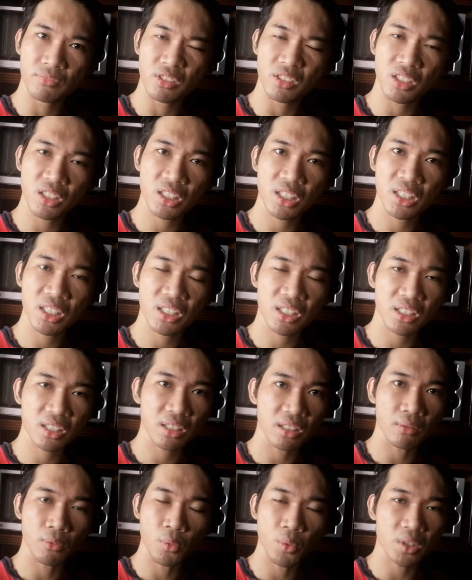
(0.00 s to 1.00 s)

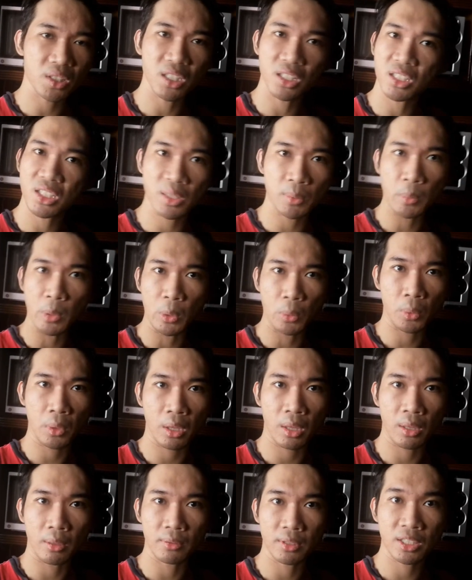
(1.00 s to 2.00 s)
just wasn't smooth.
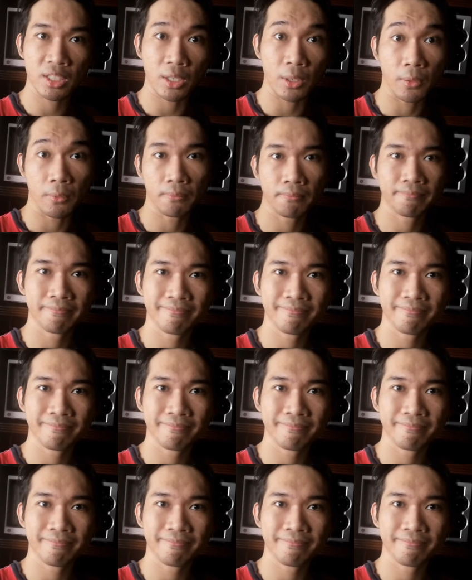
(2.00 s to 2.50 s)
So,